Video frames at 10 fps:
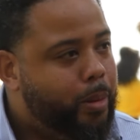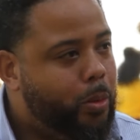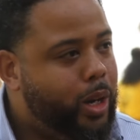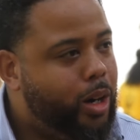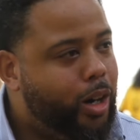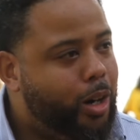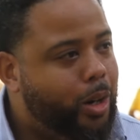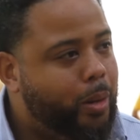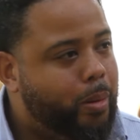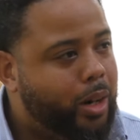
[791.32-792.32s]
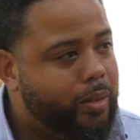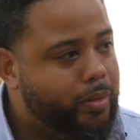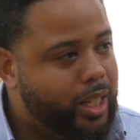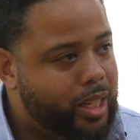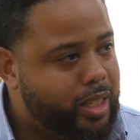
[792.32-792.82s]
But we are all a part
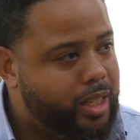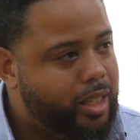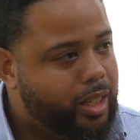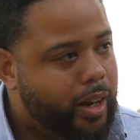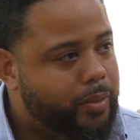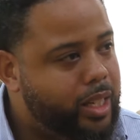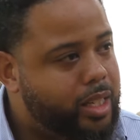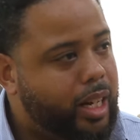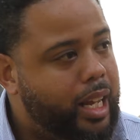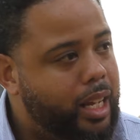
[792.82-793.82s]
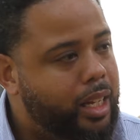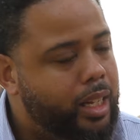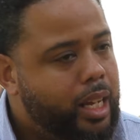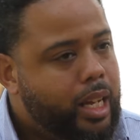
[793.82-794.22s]
of this, of this land.